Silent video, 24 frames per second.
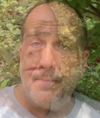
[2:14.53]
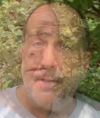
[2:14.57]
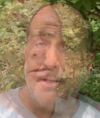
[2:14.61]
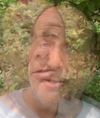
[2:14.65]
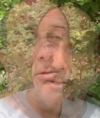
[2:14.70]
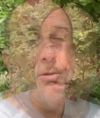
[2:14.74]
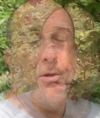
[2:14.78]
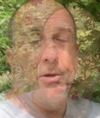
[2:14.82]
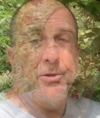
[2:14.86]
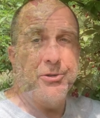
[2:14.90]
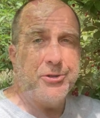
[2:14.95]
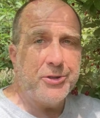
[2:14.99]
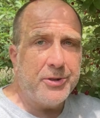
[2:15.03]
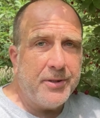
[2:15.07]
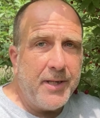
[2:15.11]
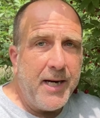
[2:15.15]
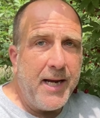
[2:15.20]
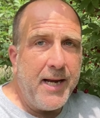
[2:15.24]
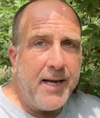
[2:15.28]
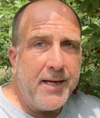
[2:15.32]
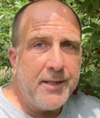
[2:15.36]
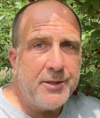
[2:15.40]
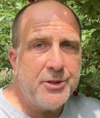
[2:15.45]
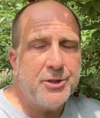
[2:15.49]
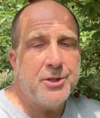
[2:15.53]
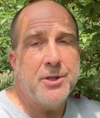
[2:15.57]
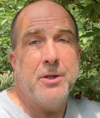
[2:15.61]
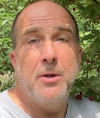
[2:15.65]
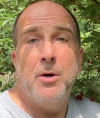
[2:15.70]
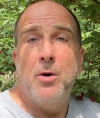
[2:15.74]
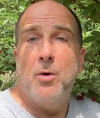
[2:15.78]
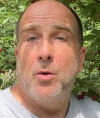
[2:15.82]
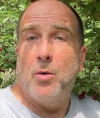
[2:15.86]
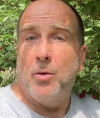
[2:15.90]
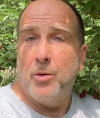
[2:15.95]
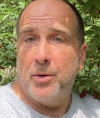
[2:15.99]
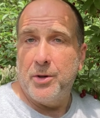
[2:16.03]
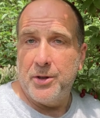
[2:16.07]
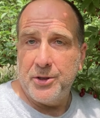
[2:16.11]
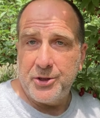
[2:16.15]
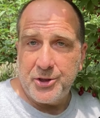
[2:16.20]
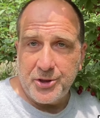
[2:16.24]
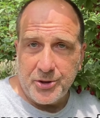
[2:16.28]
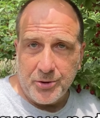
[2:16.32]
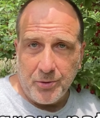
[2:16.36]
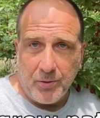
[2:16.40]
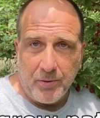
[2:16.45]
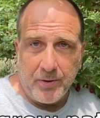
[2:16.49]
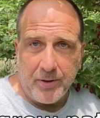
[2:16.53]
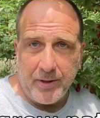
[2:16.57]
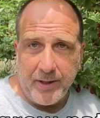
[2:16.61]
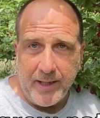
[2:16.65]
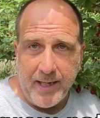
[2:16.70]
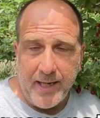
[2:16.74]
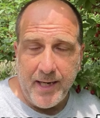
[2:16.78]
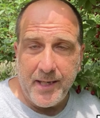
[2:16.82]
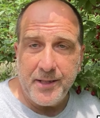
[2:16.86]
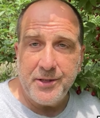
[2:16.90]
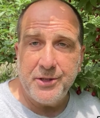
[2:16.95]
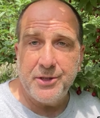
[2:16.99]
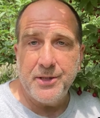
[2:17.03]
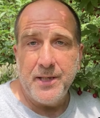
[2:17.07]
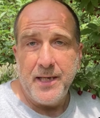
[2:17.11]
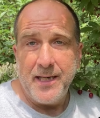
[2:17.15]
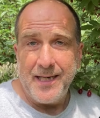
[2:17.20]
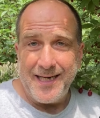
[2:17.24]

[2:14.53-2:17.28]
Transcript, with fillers: larger hedge or a shorter hedge.